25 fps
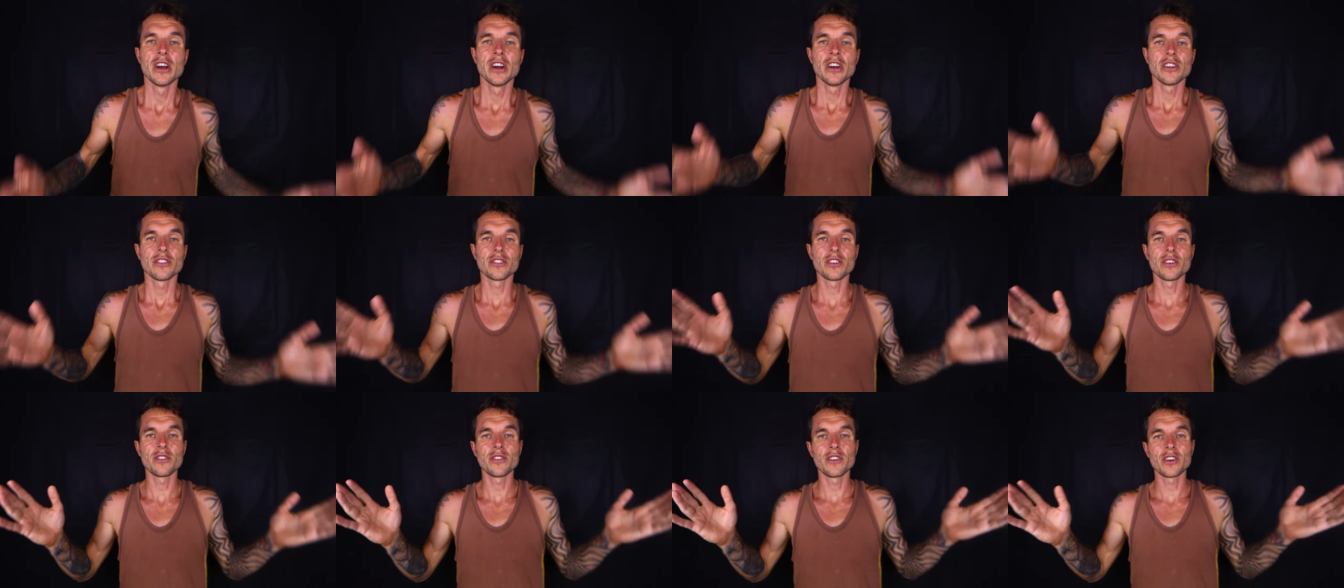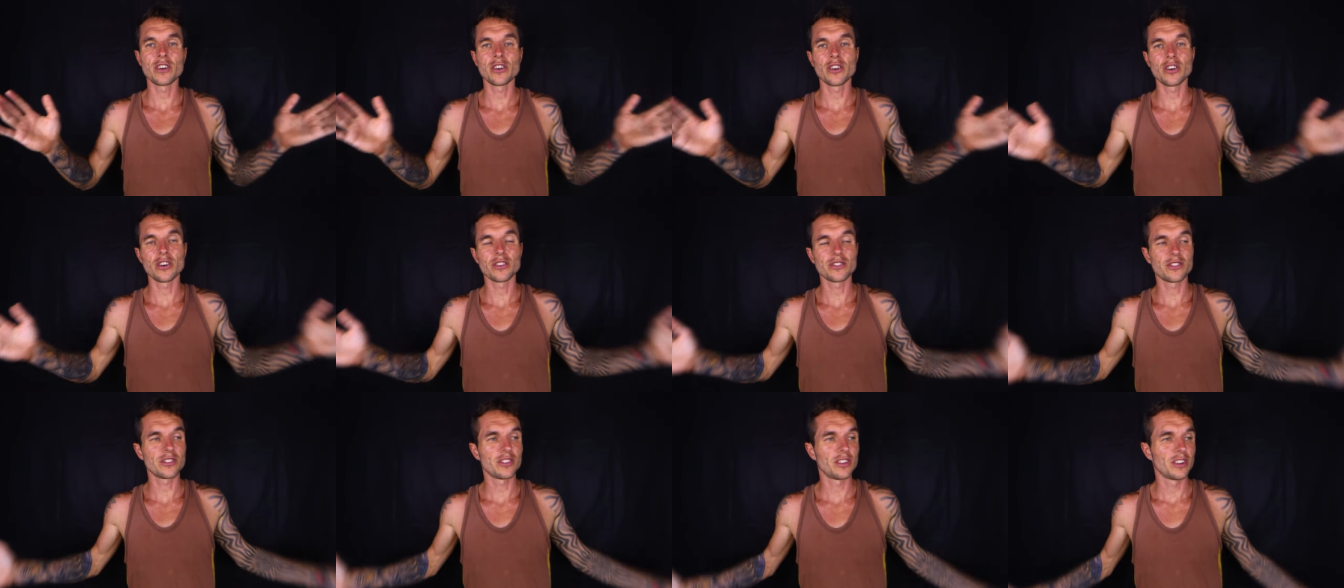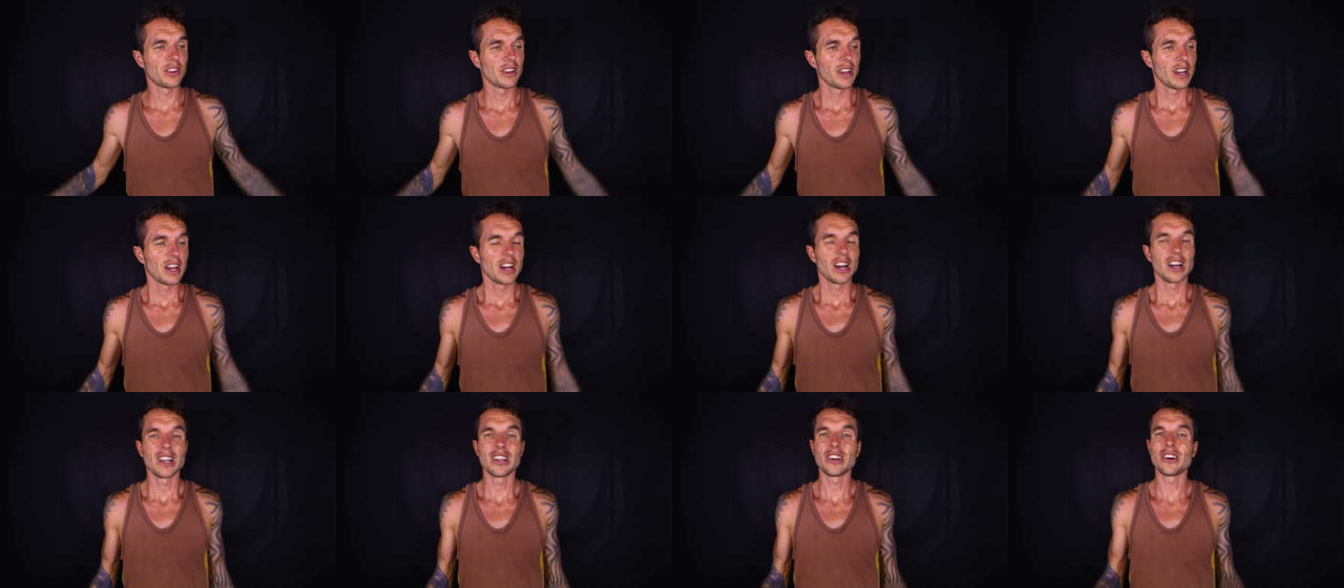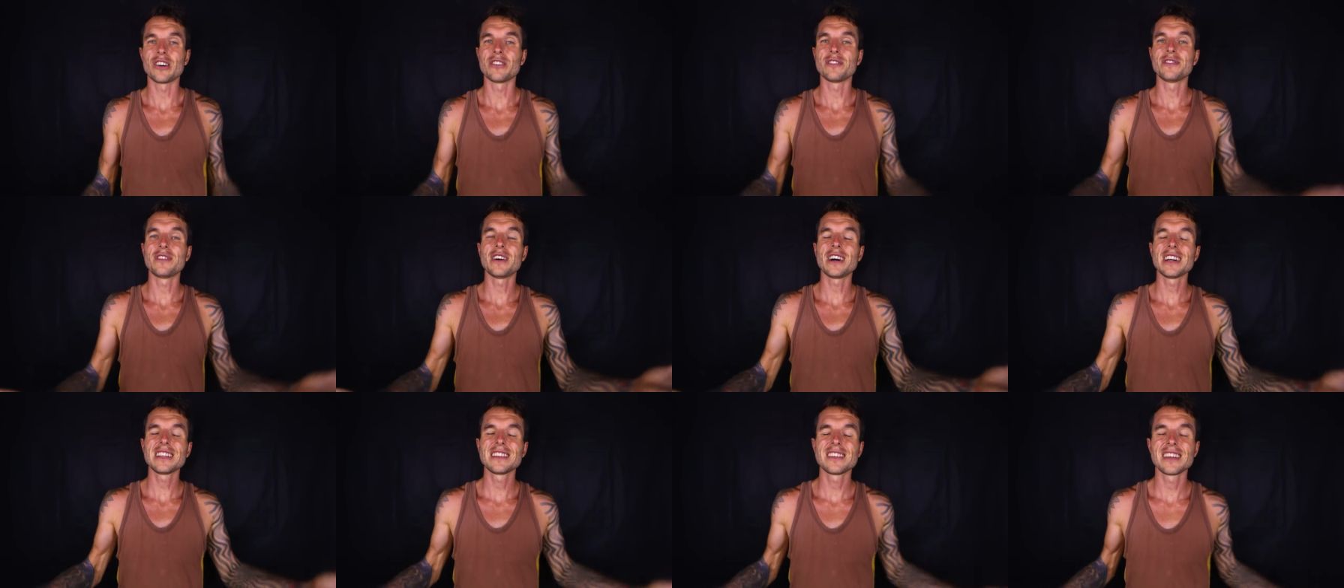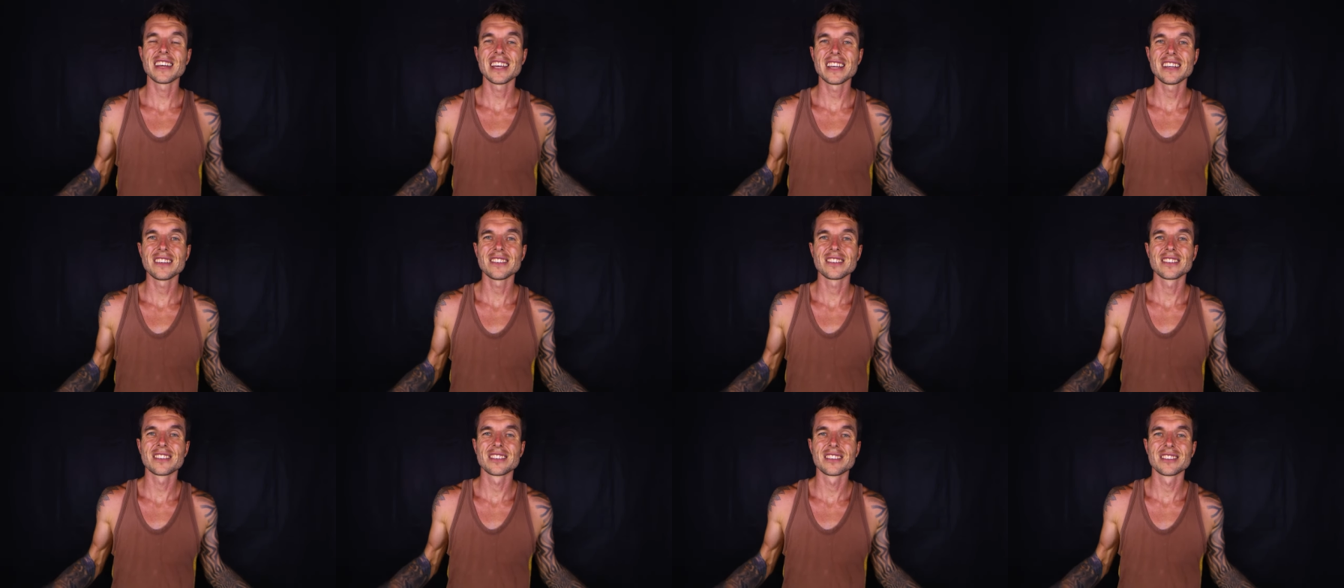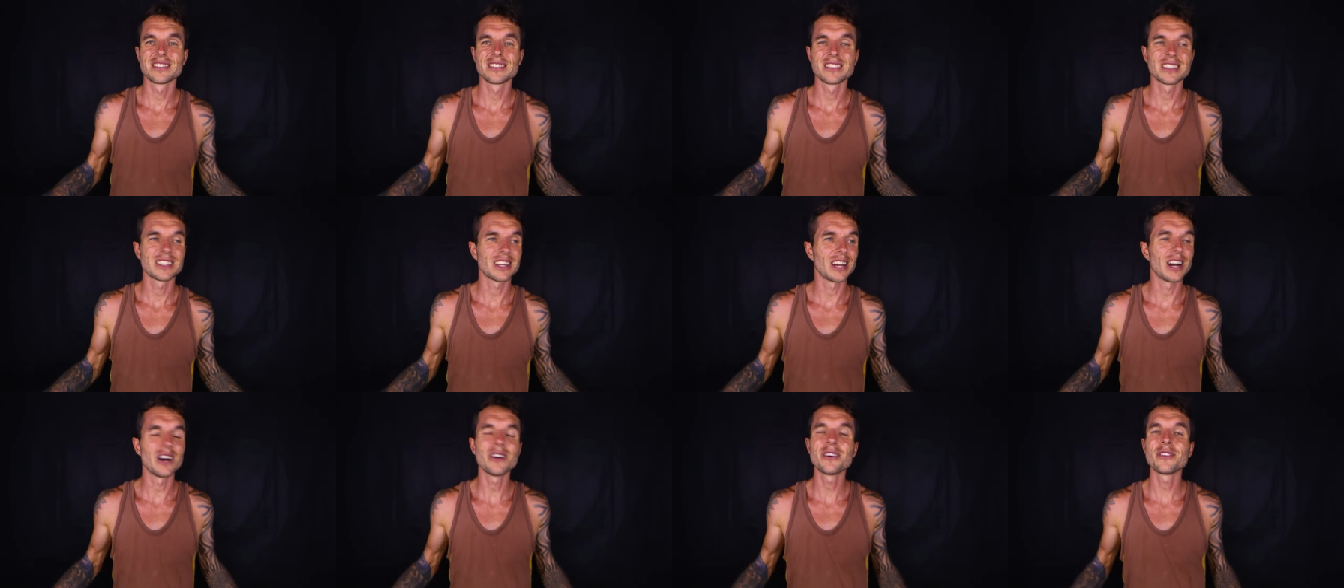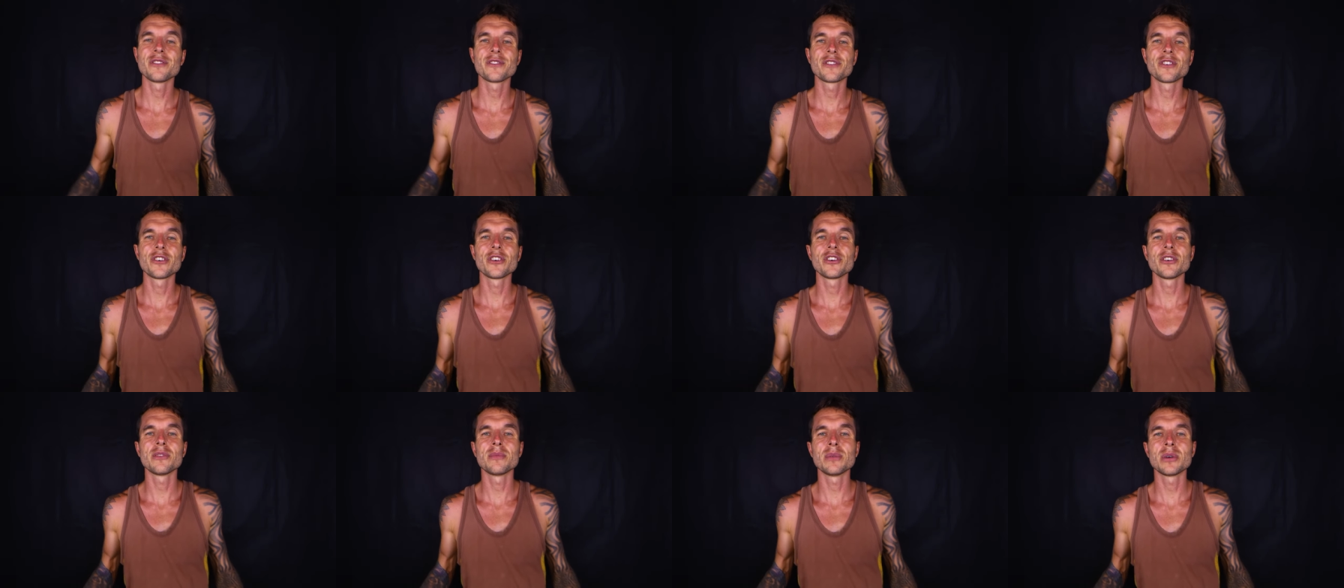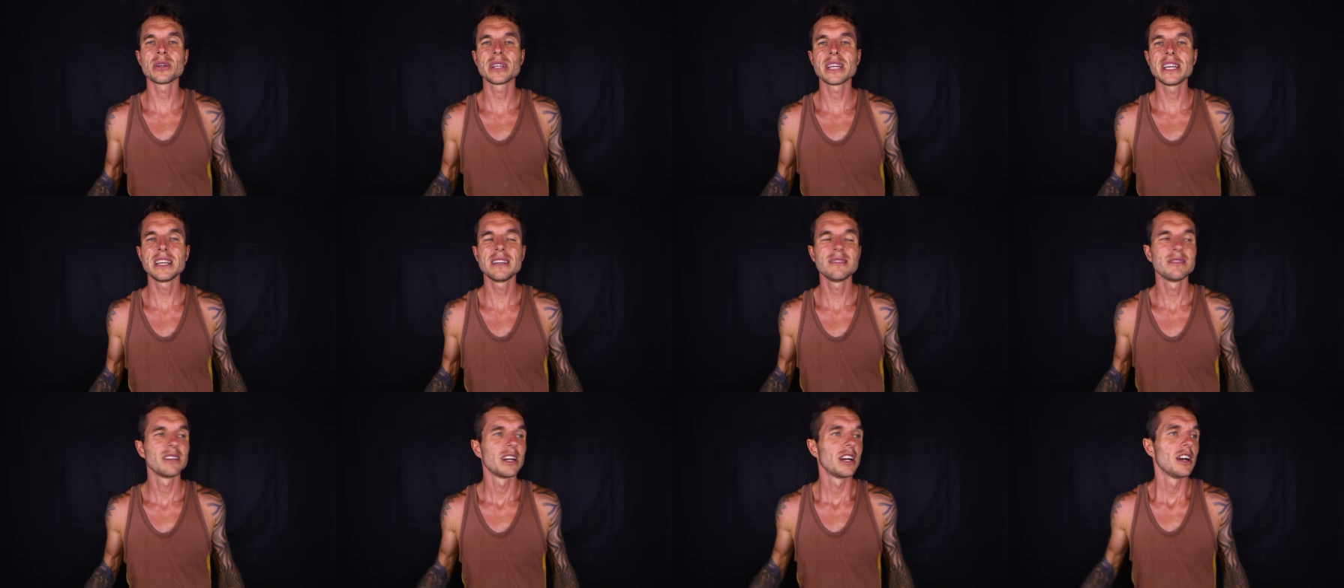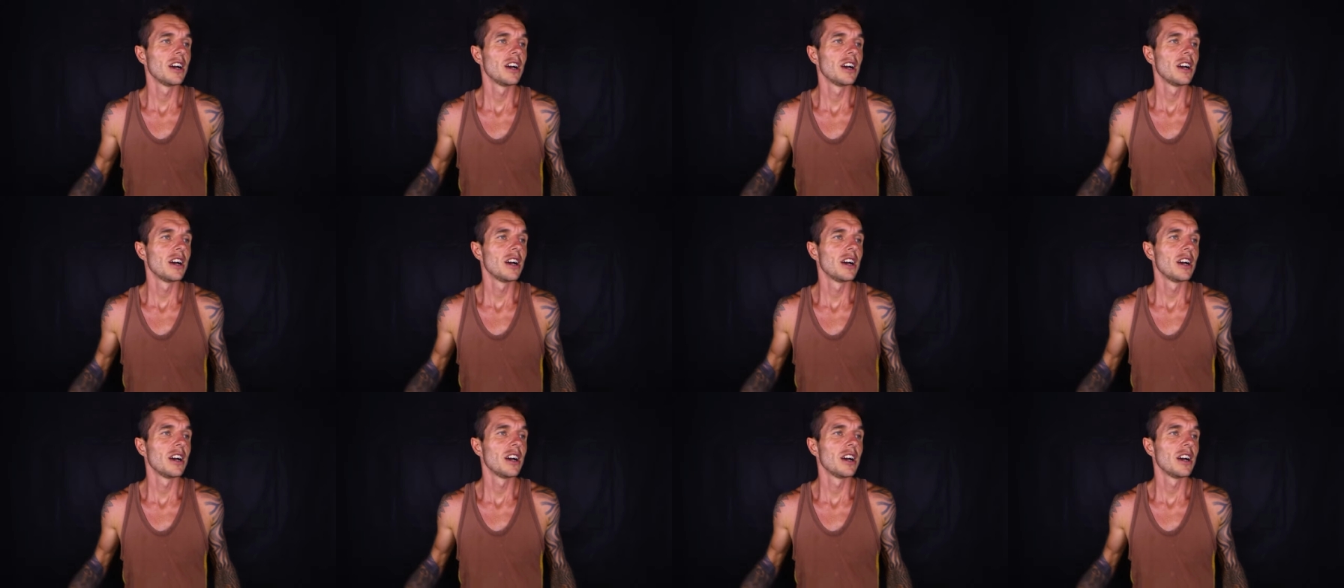So if you've got a lot of phytates going through your body,